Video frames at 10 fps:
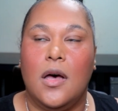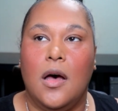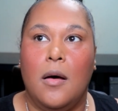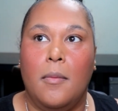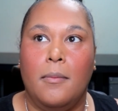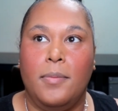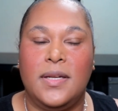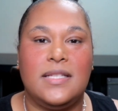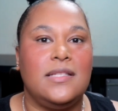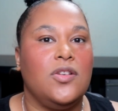But
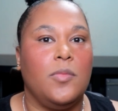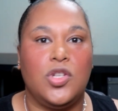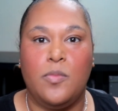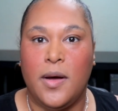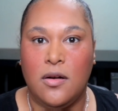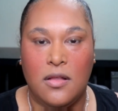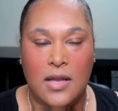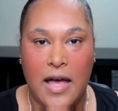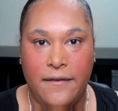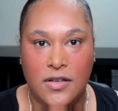it's still much better than
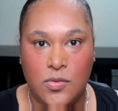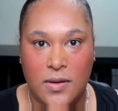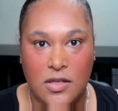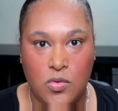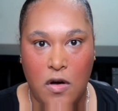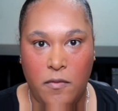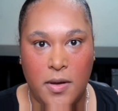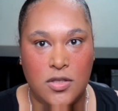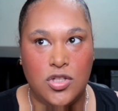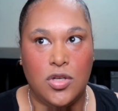having to wait the 12
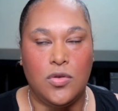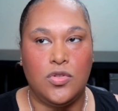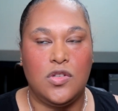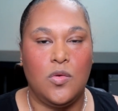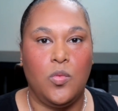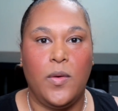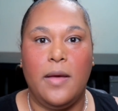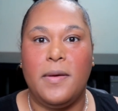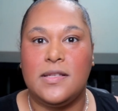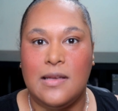months. So to
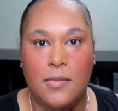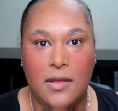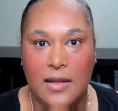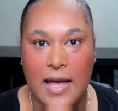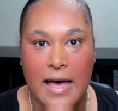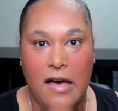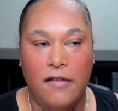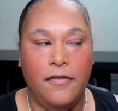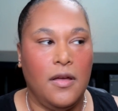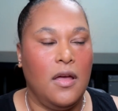wait basically a month and a
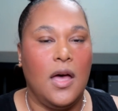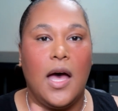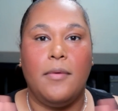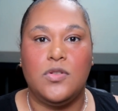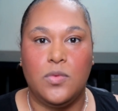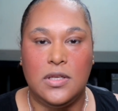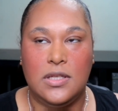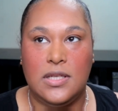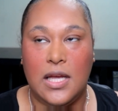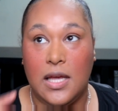half, I was willing
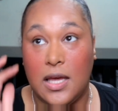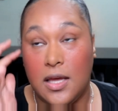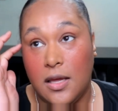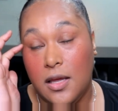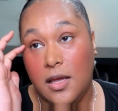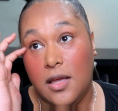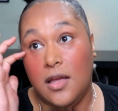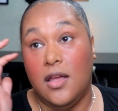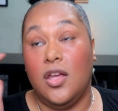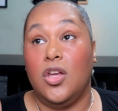to take it.
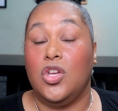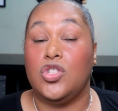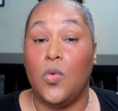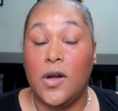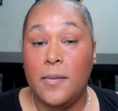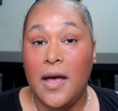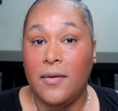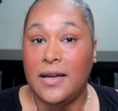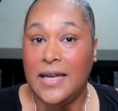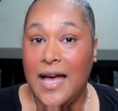So where I'm at
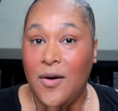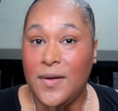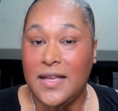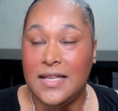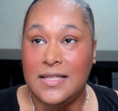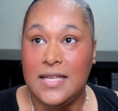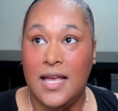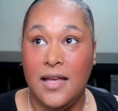right now is